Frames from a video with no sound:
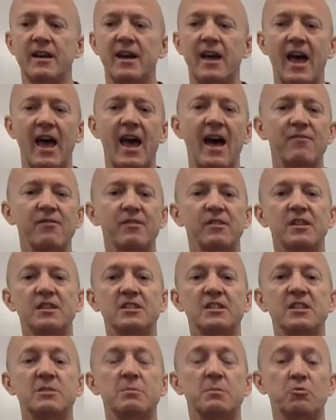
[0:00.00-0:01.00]
half the
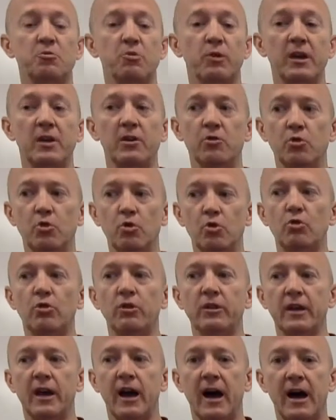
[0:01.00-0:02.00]
distance between
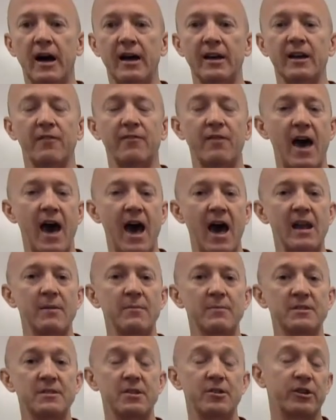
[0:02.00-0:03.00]
nuclei of
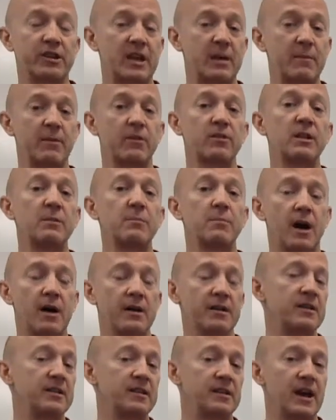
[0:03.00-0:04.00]
atoms that are chemically
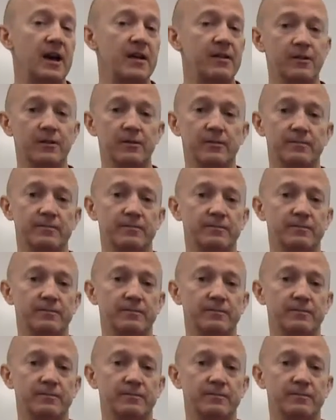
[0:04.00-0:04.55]
bonded together.